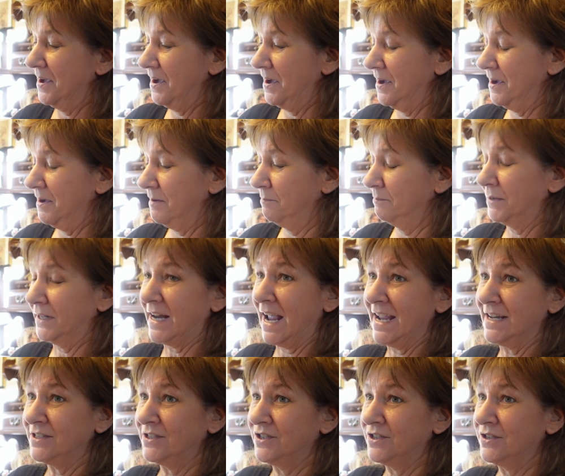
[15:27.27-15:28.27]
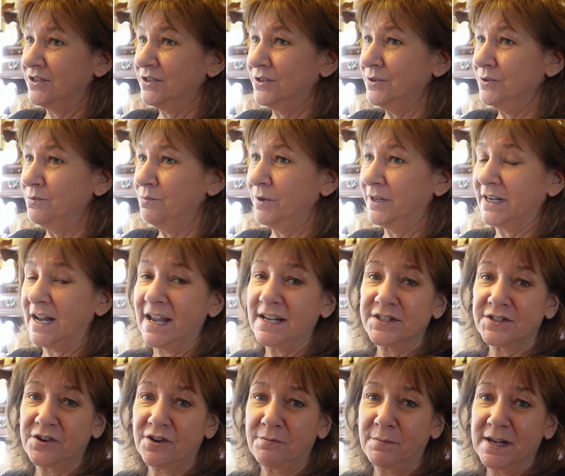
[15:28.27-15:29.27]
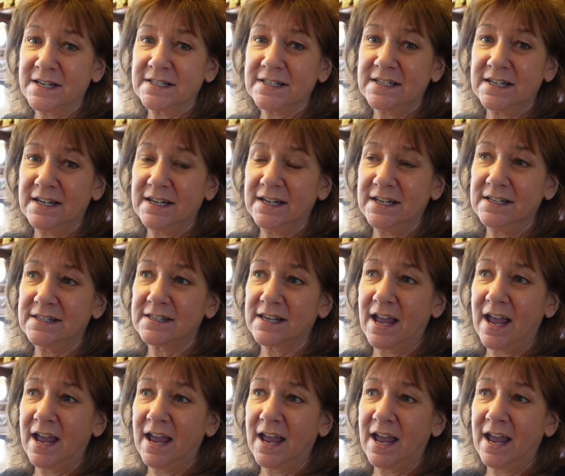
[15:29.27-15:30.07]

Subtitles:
but I do, when I start my seeds,